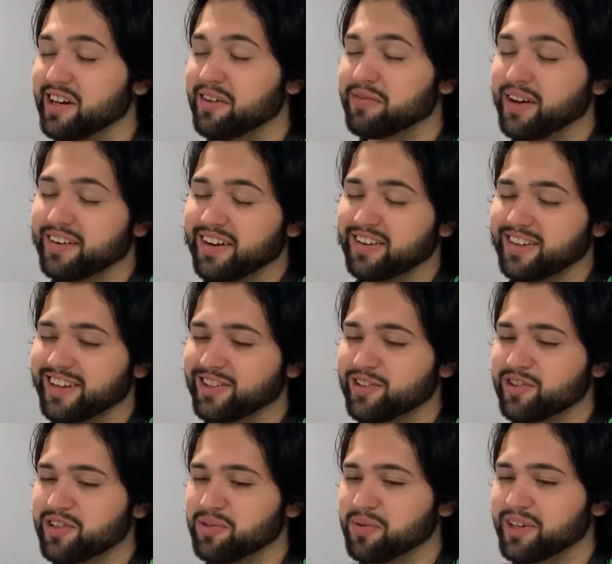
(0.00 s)
found out
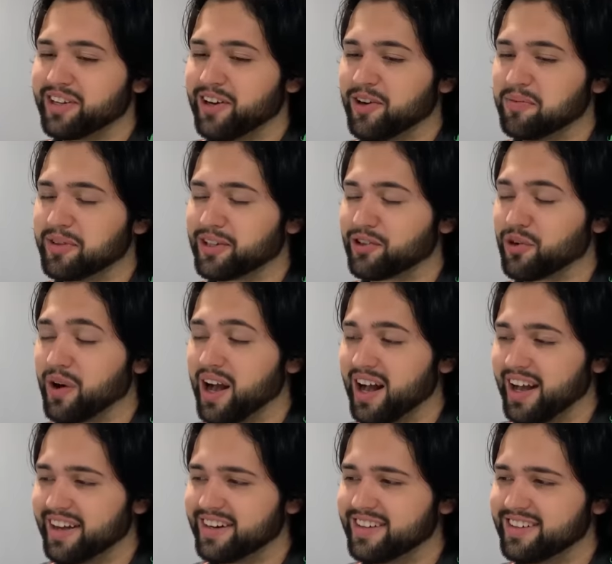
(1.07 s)
later she went home and
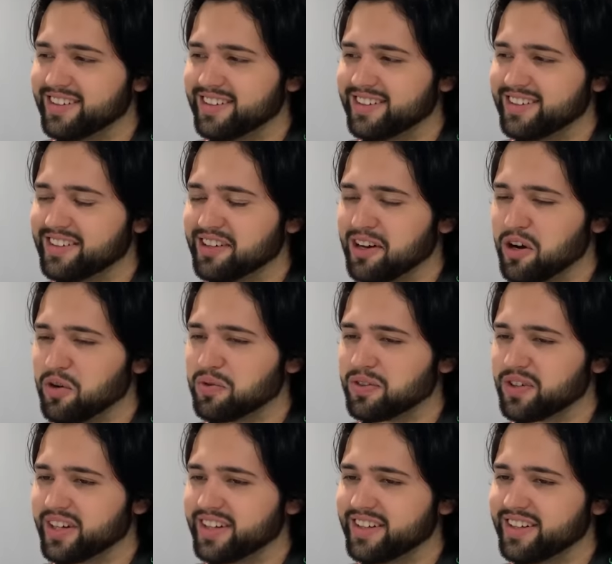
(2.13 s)
cried
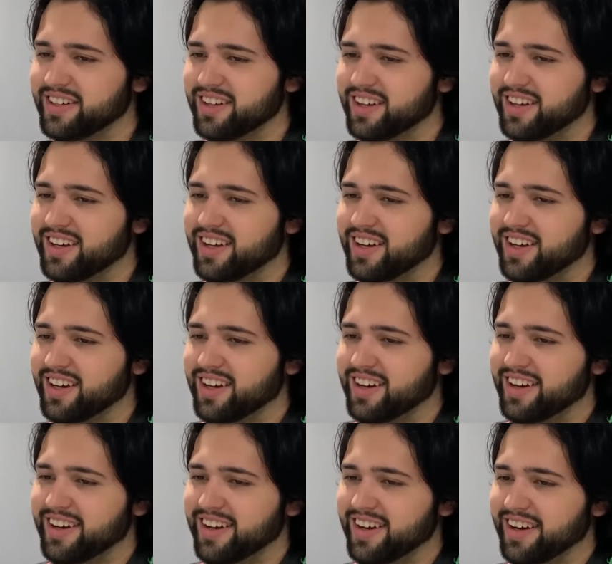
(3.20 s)
over it.
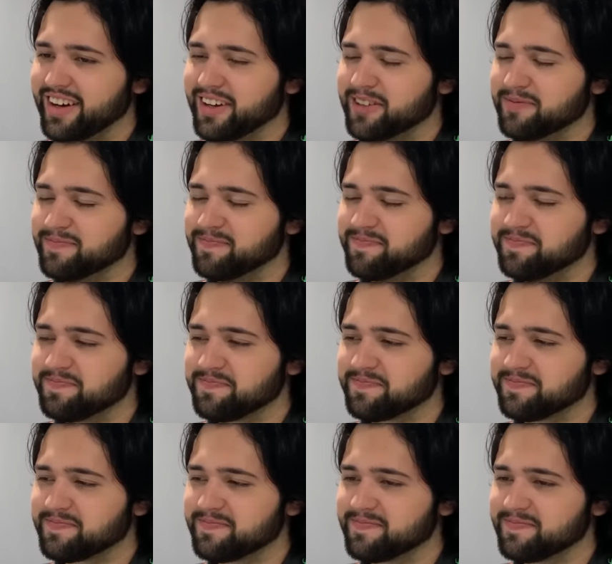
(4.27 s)
I'm
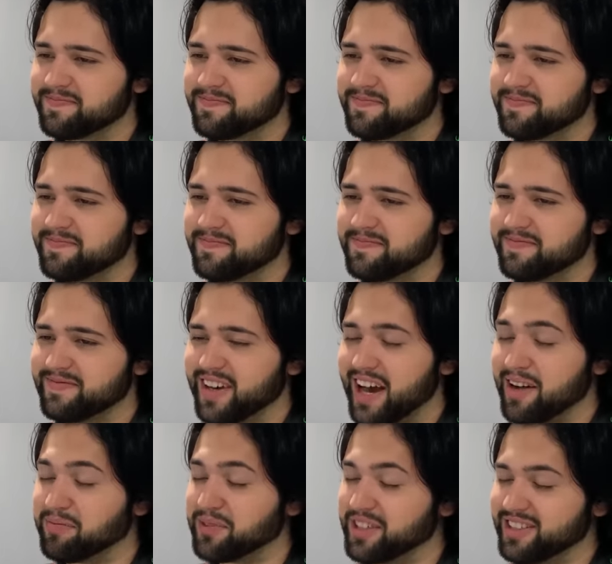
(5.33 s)

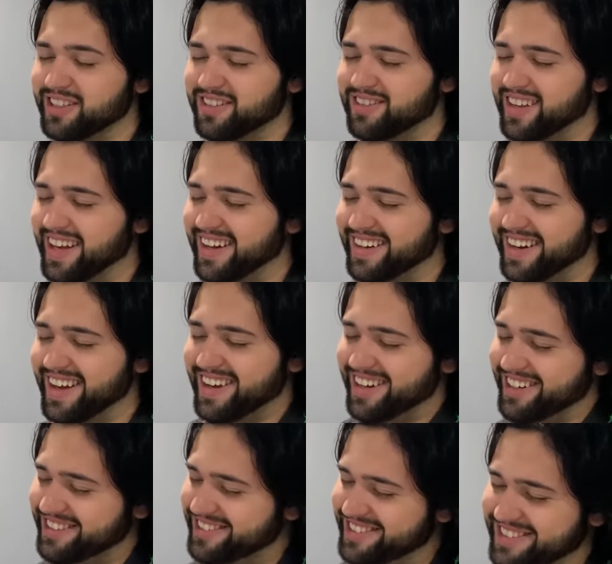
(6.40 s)
really sad
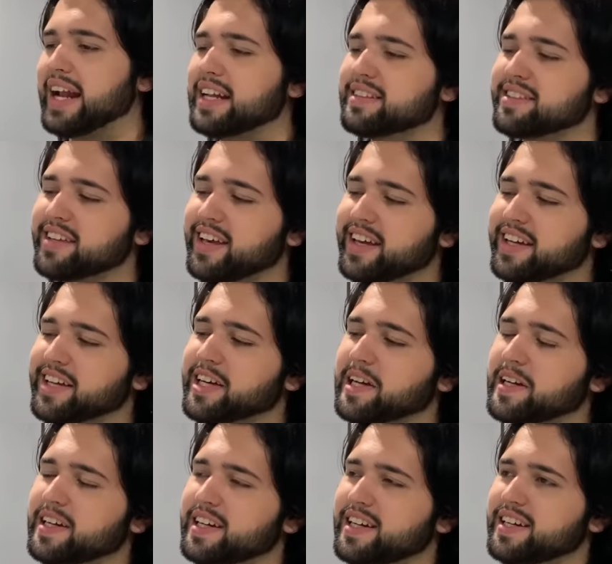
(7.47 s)
now. And it's like,
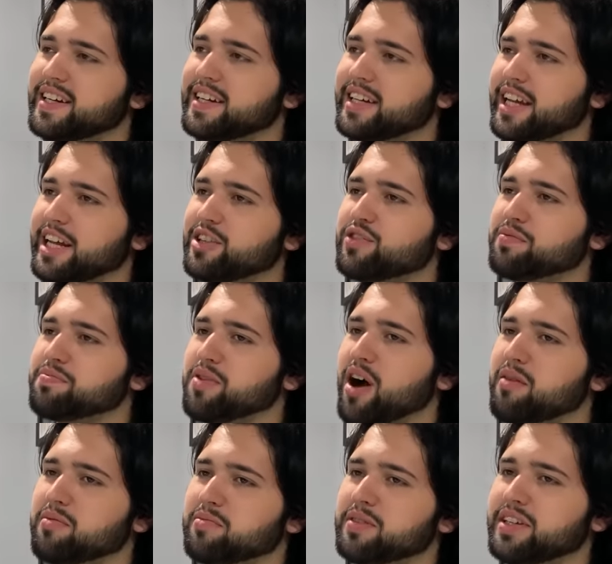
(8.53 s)
it's
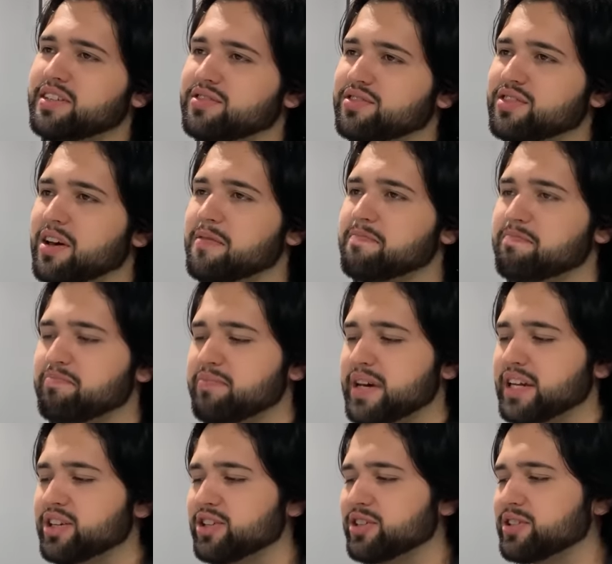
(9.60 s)
probably some
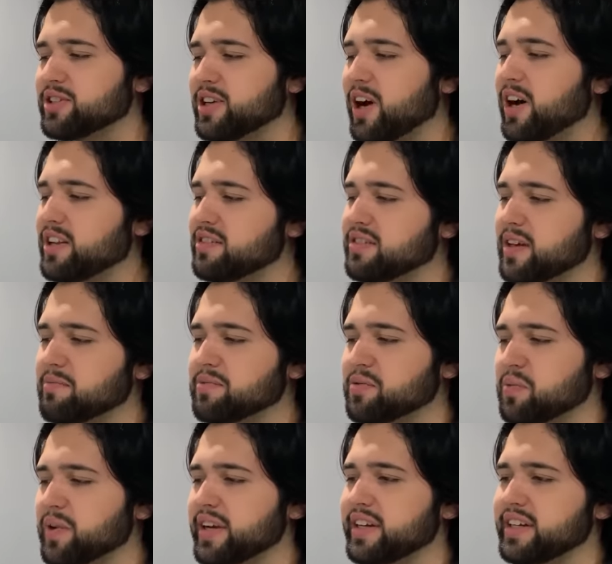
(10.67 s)
bigger
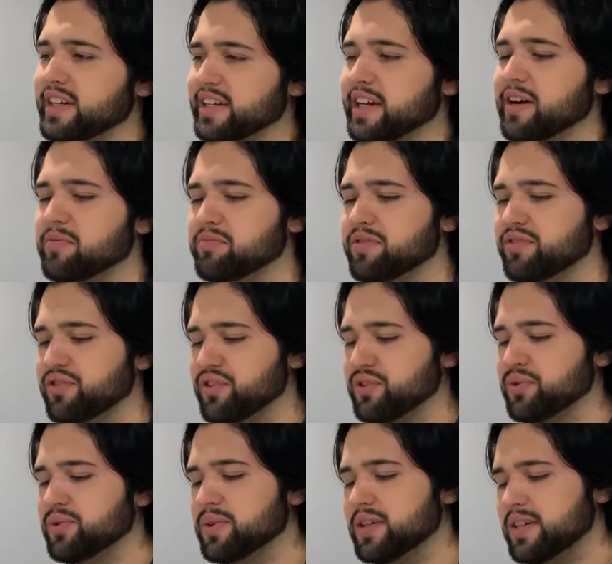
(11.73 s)
concept when it comes
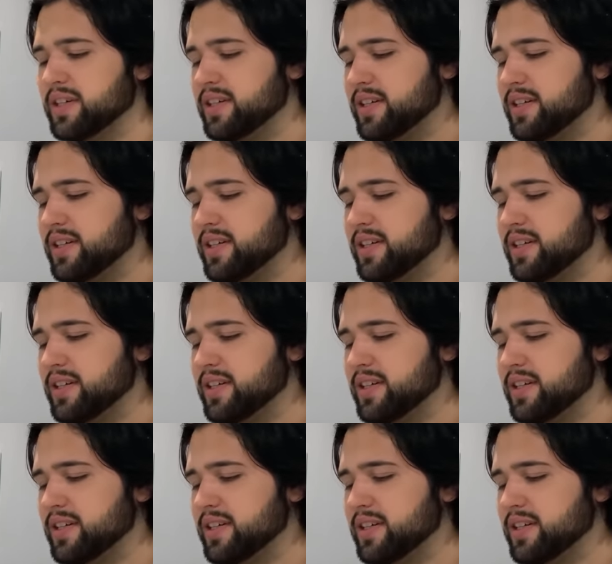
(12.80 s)
to,